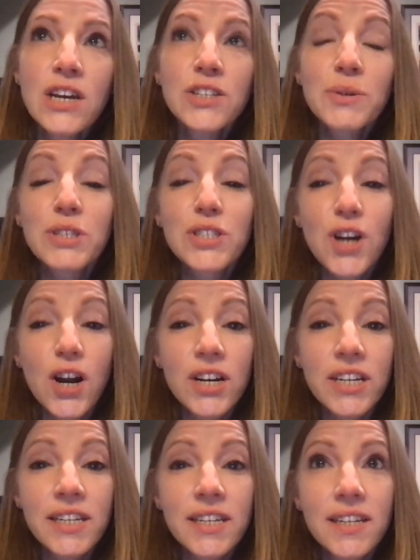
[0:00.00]
So I
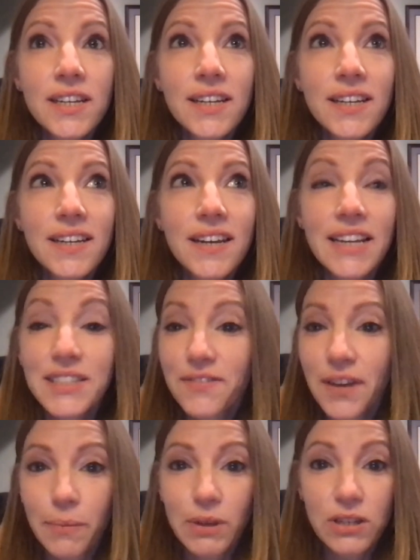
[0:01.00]
started as a
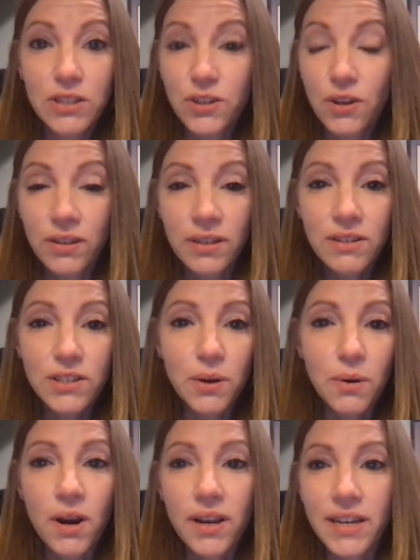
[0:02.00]
family consultant,
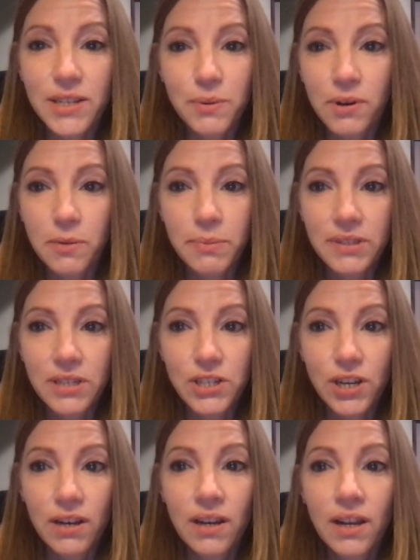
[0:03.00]
so our caseworker
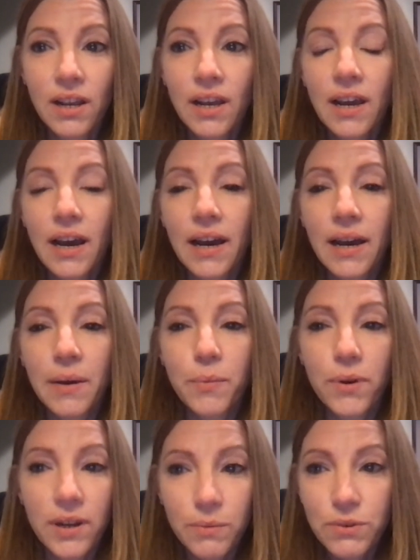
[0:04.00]
position,
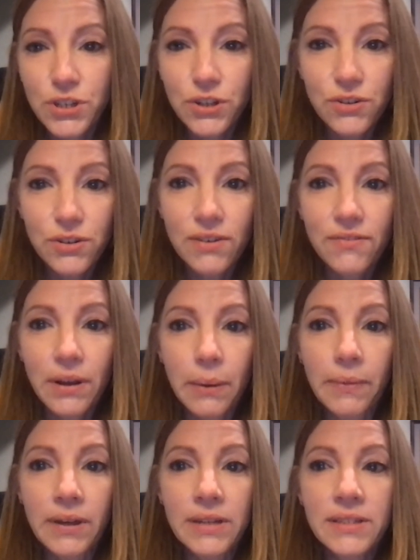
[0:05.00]
working with children and
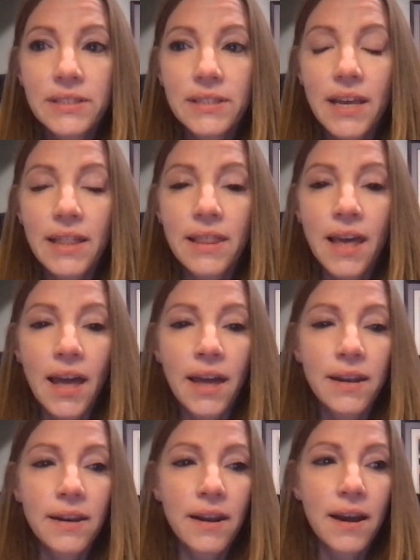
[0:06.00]
families. And
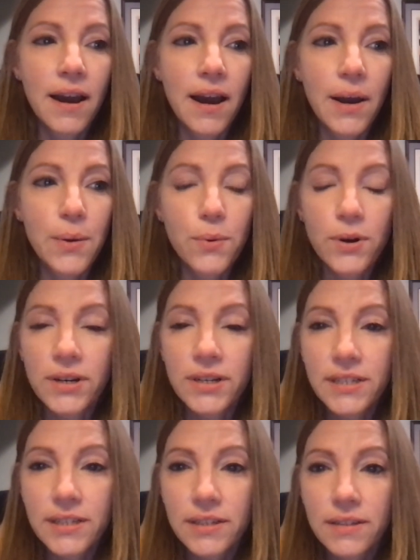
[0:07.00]
then I
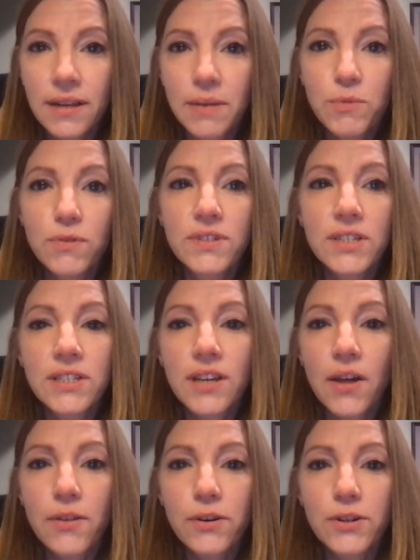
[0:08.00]
worked and moved
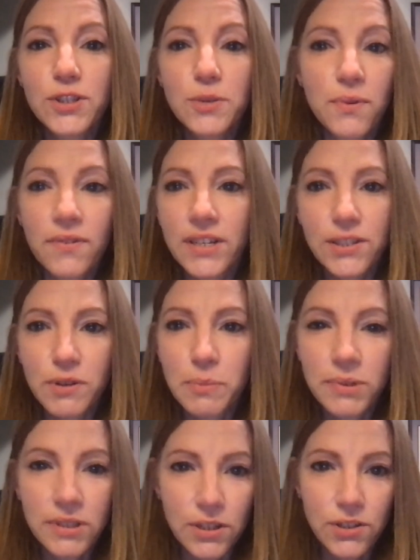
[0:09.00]
into other supervisory
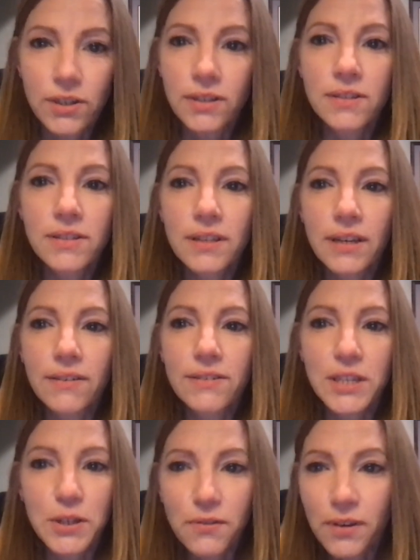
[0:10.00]
positions like
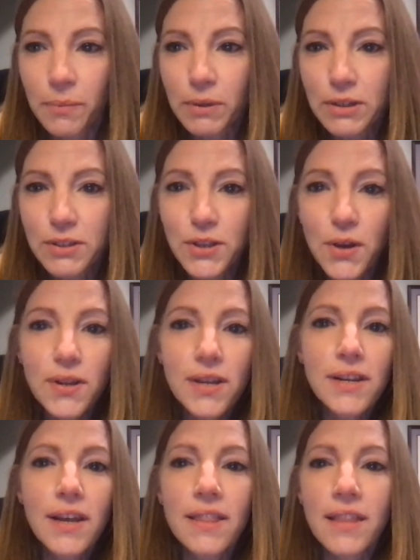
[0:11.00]
senior family
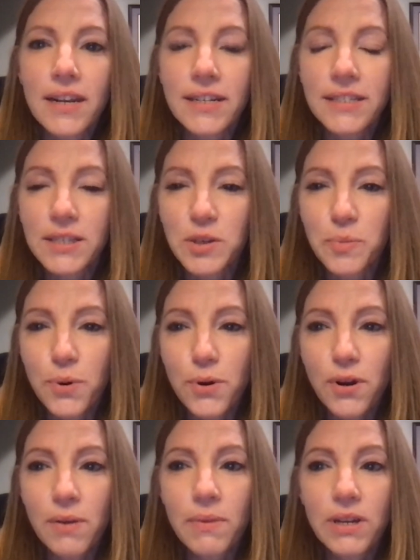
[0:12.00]
consultant and then assistant
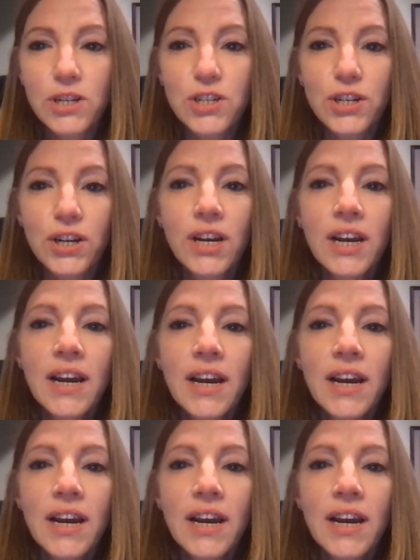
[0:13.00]
program manager.